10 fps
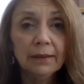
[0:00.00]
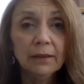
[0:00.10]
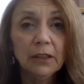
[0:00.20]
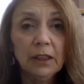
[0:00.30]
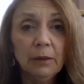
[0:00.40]

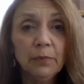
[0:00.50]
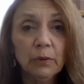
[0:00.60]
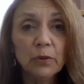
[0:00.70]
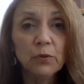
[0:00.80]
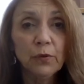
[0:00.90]
to keep
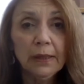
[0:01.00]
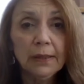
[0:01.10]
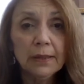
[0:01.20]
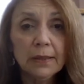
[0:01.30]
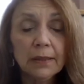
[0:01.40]
those
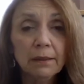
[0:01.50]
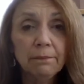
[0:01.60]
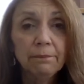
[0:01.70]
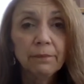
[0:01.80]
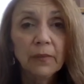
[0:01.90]
drains
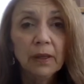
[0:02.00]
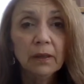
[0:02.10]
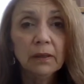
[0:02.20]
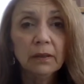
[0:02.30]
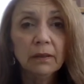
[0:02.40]

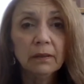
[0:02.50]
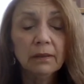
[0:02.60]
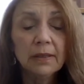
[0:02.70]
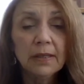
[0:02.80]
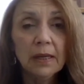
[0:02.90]

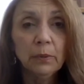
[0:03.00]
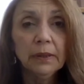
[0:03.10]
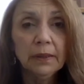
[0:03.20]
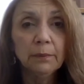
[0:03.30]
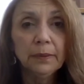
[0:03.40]
stable
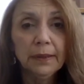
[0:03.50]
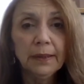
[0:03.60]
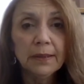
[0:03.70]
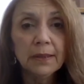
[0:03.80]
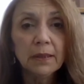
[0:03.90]
and in
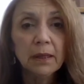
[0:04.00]
place.